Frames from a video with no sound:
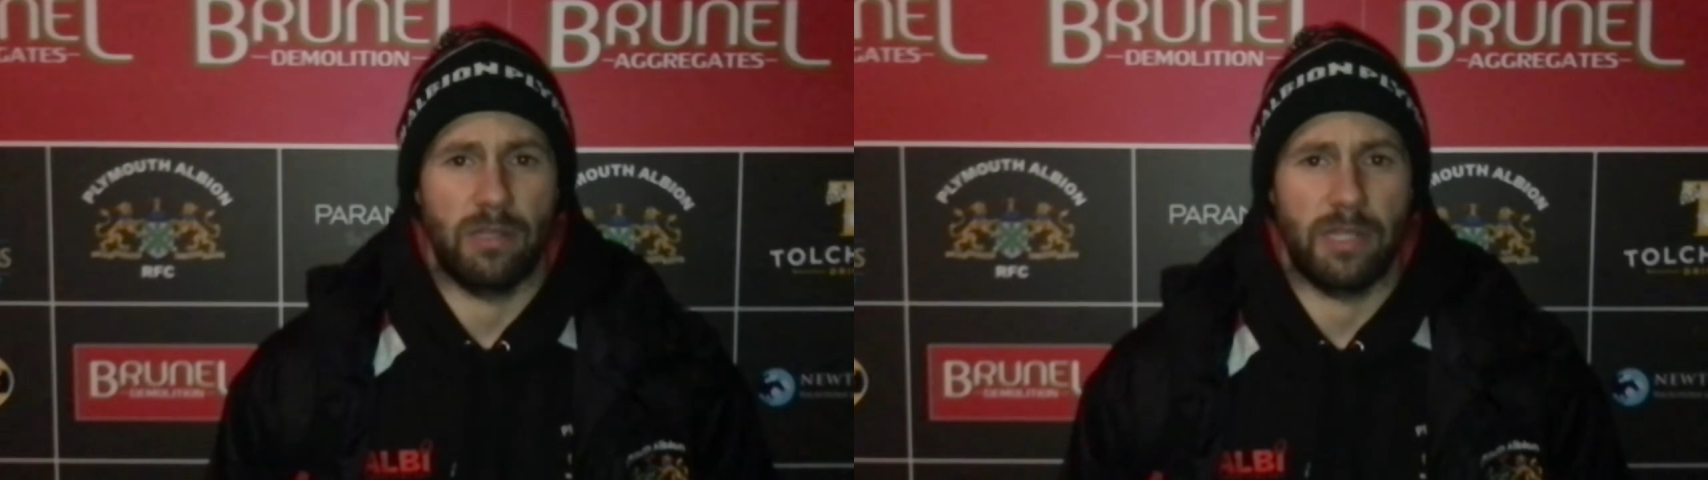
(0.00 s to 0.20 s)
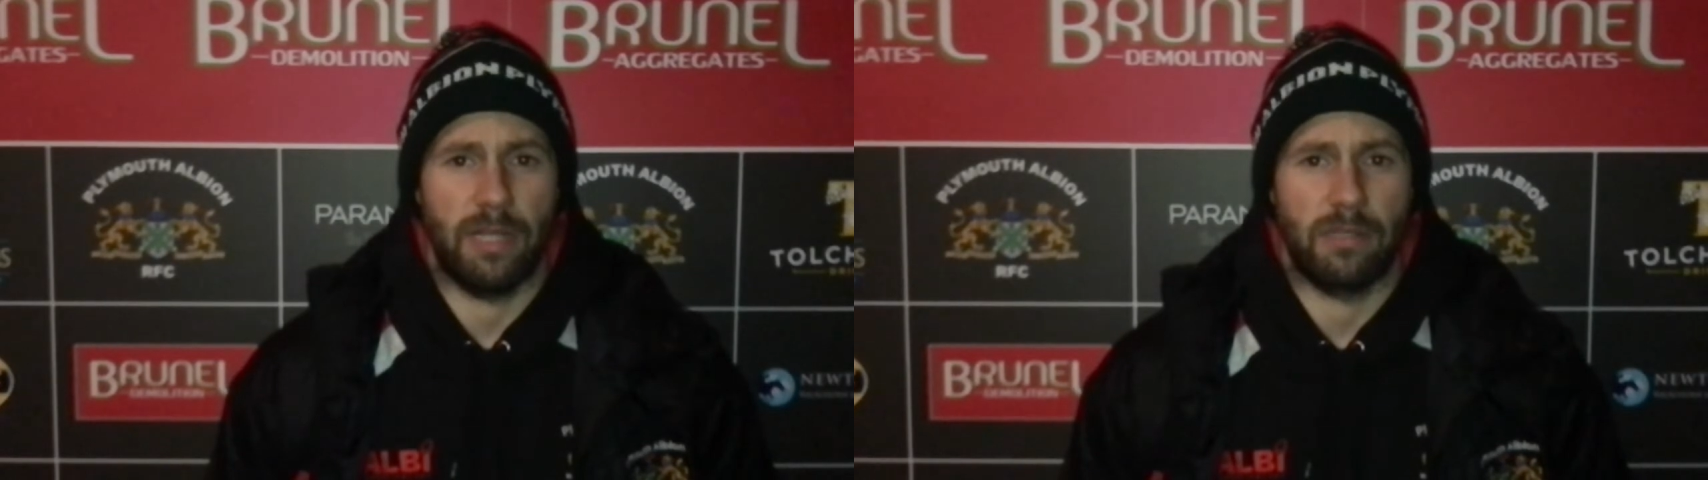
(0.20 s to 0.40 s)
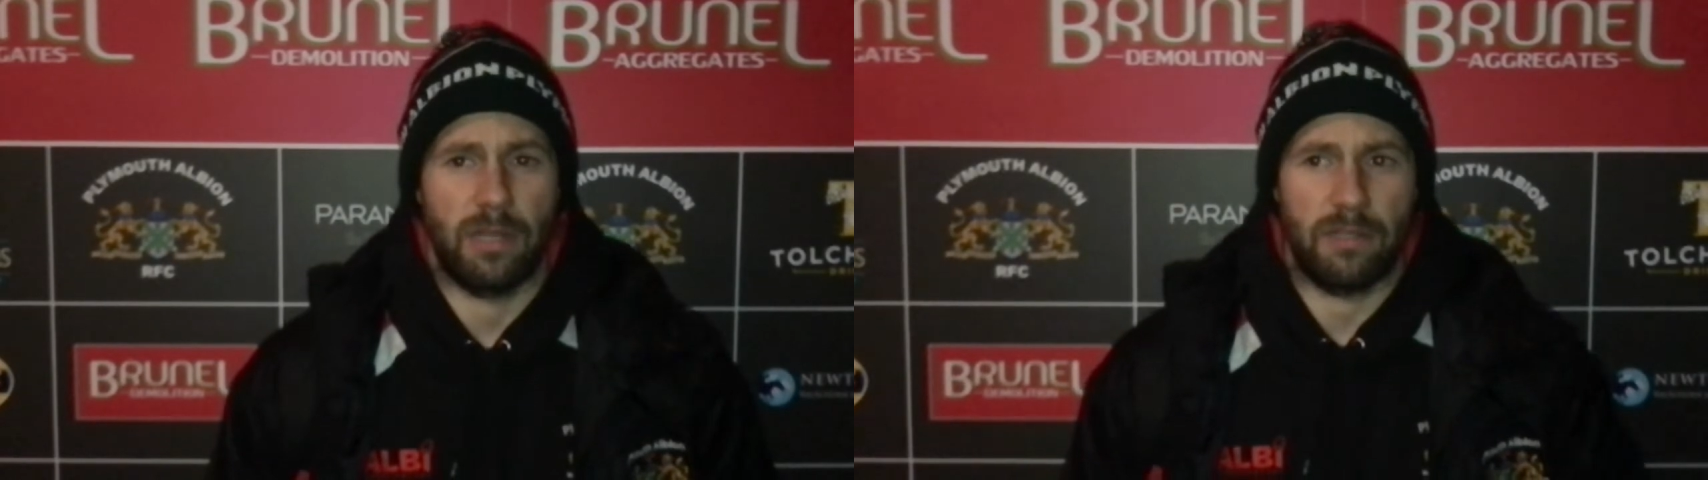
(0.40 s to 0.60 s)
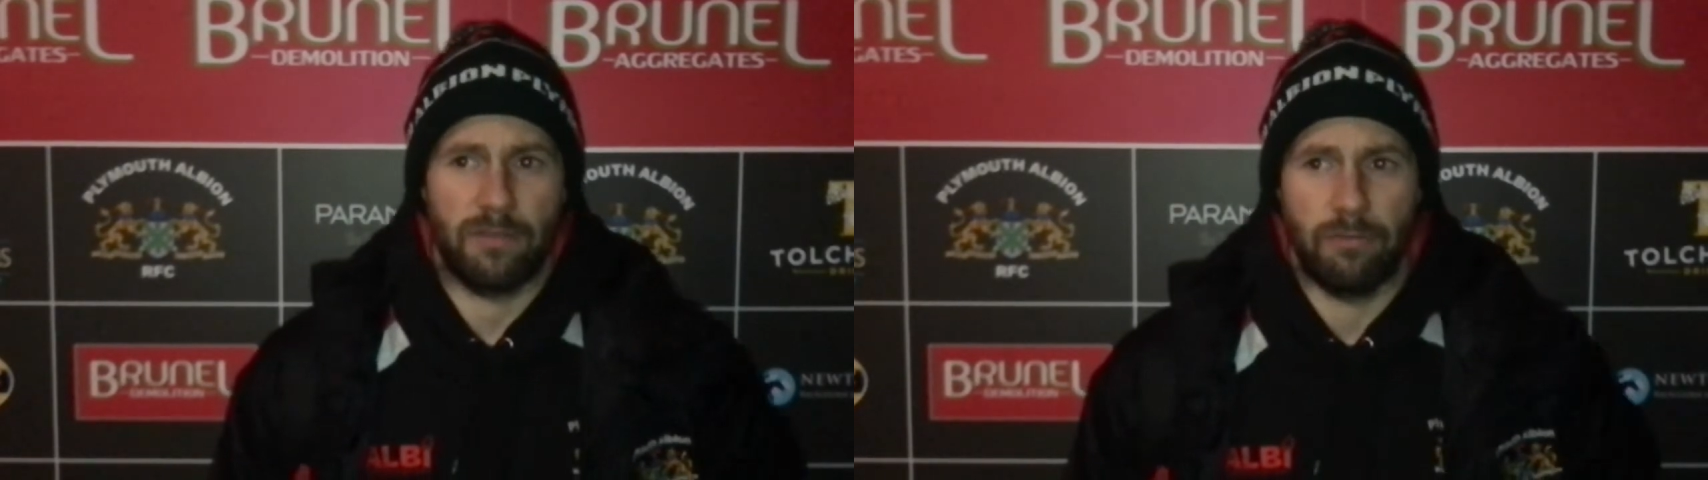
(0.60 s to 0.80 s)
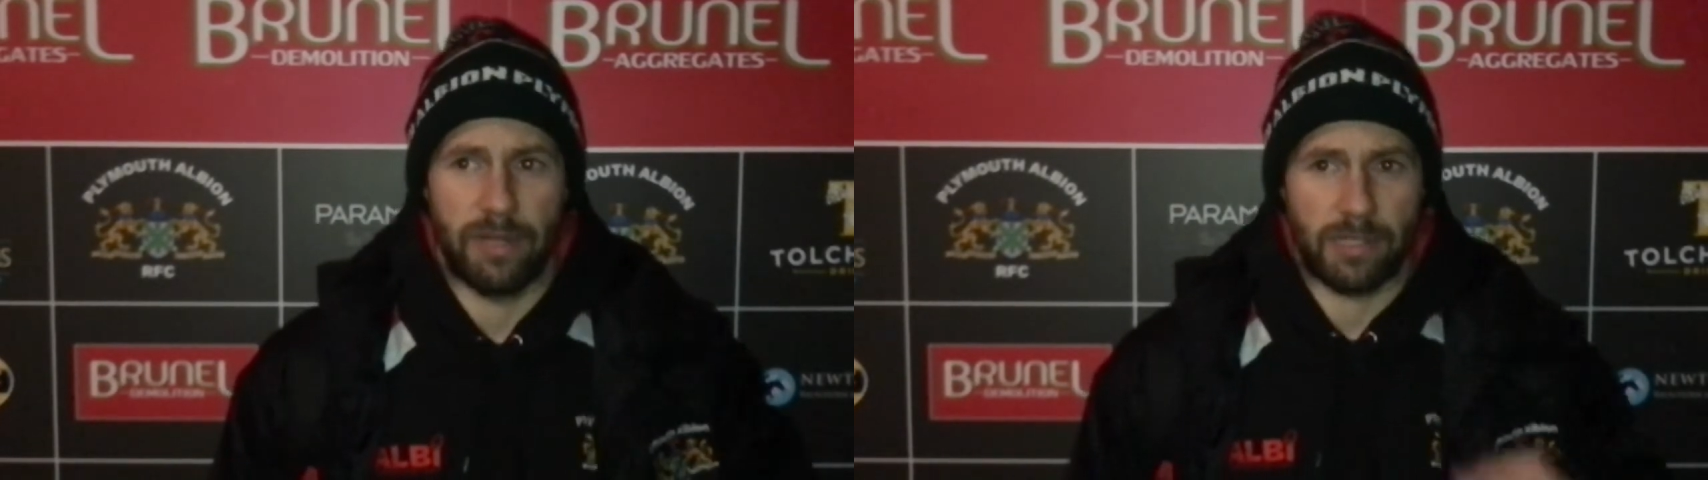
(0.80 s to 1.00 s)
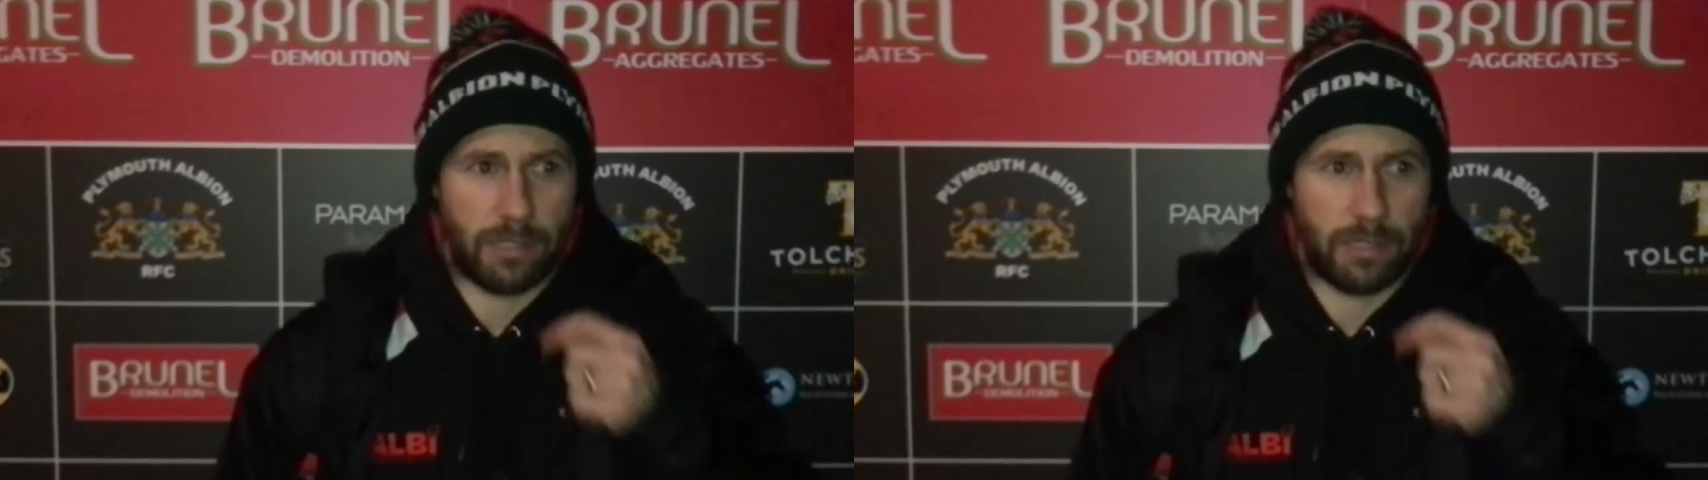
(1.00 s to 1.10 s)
and 10s the last few weeks